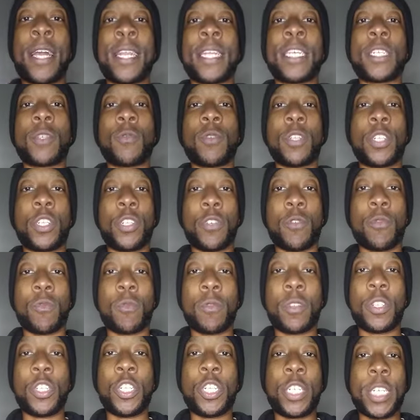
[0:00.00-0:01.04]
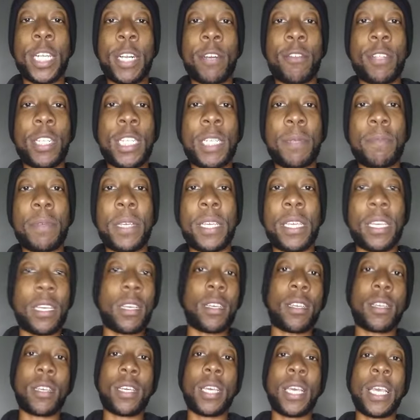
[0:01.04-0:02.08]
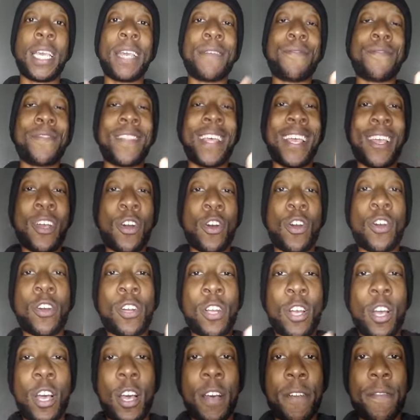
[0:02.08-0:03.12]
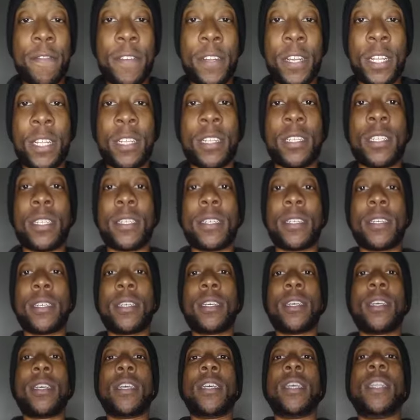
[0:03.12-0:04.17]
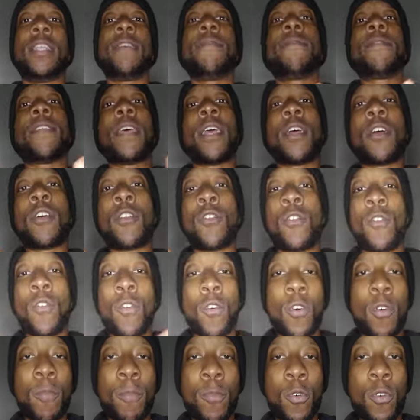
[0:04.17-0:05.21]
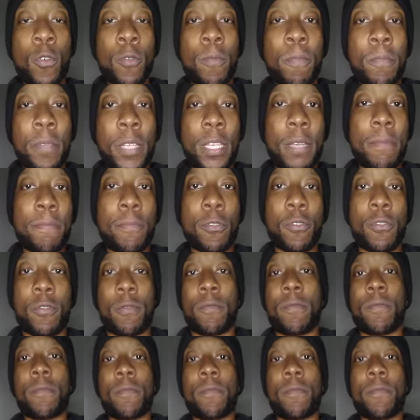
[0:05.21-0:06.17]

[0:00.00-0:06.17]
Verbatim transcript: honest with you, generally speaking, if they are confident and if they are normal people.